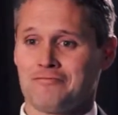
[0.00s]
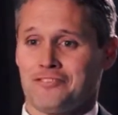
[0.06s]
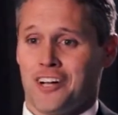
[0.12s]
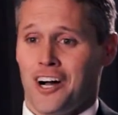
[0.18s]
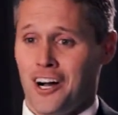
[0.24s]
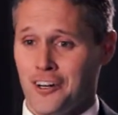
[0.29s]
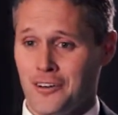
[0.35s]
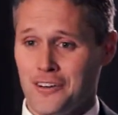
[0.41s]

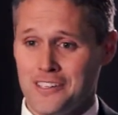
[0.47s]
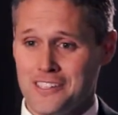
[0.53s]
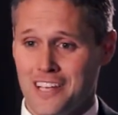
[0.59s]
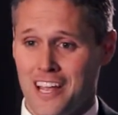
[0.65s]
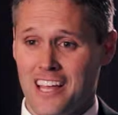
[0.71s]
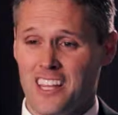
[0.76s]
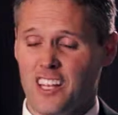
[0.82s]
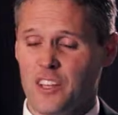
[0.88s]
Congress.
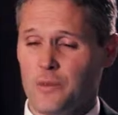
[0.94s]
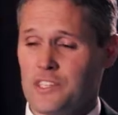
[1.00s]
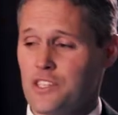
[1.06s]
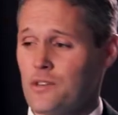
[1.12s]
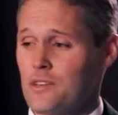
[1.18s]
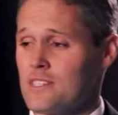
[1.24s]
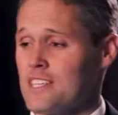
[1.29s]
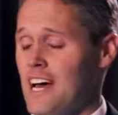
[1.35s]
Okay, they're the
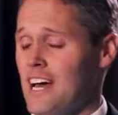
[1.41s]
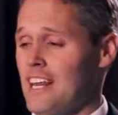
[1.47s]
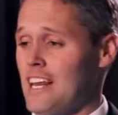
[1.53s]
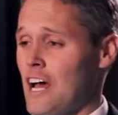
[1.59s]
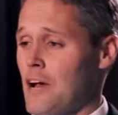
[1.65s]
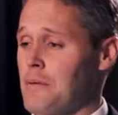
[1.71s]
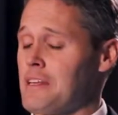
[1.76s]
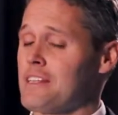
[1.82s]
ones who are
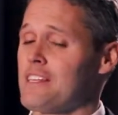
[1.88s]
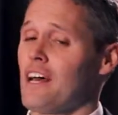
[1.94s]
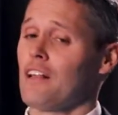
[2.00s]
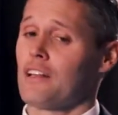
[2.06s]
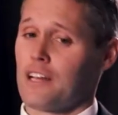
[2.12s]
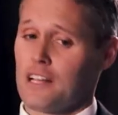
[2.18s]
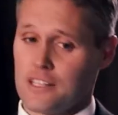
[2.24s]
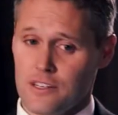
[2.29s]
deciding how many
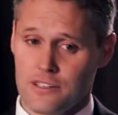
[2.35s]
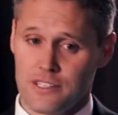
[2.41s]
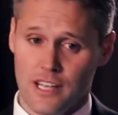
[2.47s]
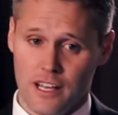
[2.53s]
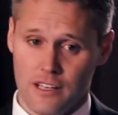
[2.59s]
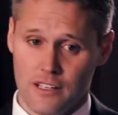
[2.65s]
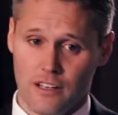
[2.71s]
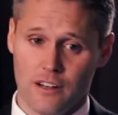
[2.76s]
delegates are
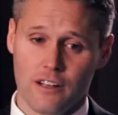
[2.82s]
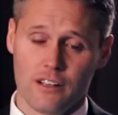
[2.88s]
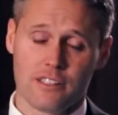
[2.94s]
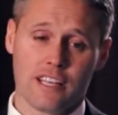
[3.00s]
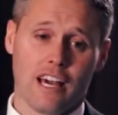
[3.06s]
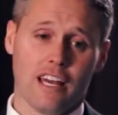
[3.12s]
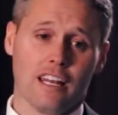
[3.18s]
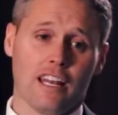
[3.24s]
sent. They're
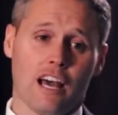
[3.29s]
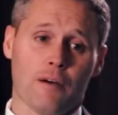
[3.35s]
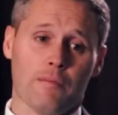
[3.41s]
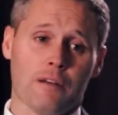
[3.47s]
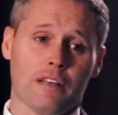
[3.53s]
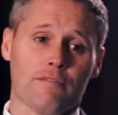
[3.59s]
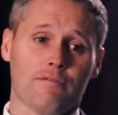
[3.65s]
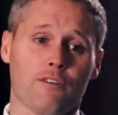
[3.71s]
deciding how
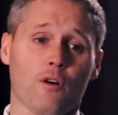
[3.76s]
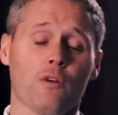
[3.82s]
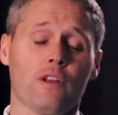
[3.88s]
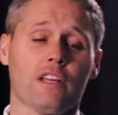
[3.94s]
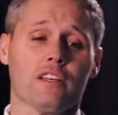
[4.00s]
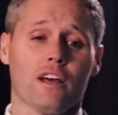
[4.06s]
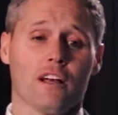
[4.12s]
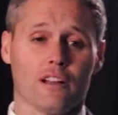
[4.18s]
many
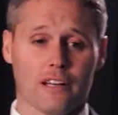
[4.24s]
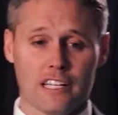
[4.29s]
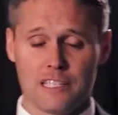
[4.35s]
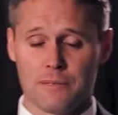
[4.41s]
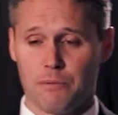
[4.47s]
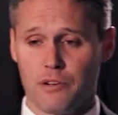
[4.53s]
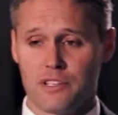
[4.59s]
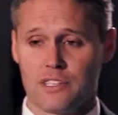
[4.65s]
voting
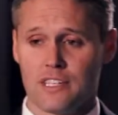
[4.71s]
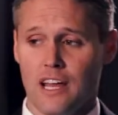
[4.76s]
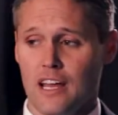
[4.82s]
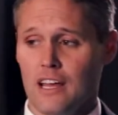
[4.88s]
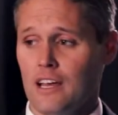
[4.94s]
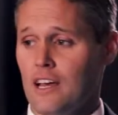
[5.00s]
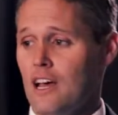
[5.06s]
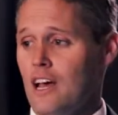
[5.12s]
delegates per
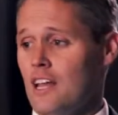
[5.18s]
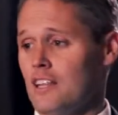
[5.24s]
state.